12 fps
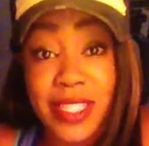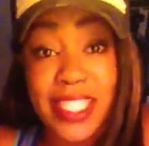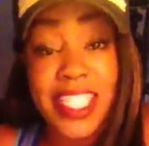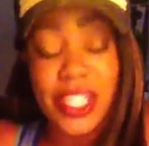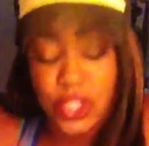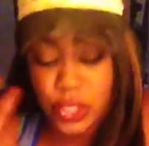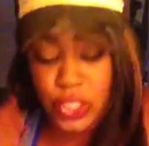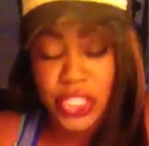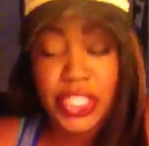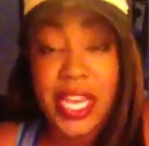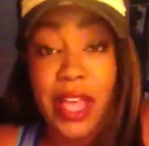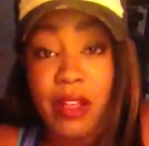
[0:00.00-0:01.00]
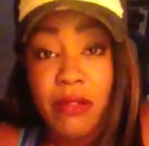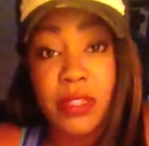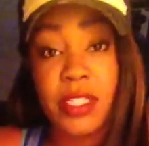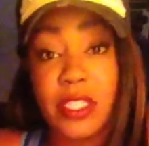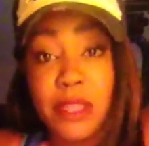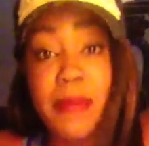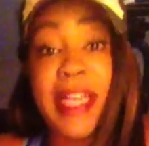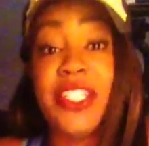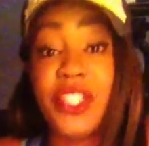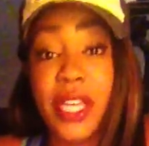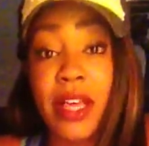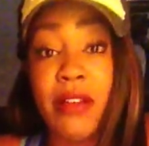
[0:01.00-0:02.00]
This is your shell. This is my
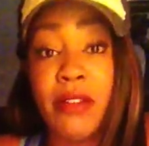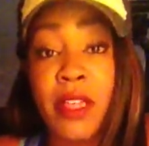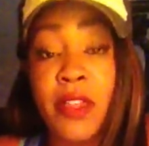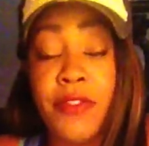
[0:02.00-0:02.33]
shell.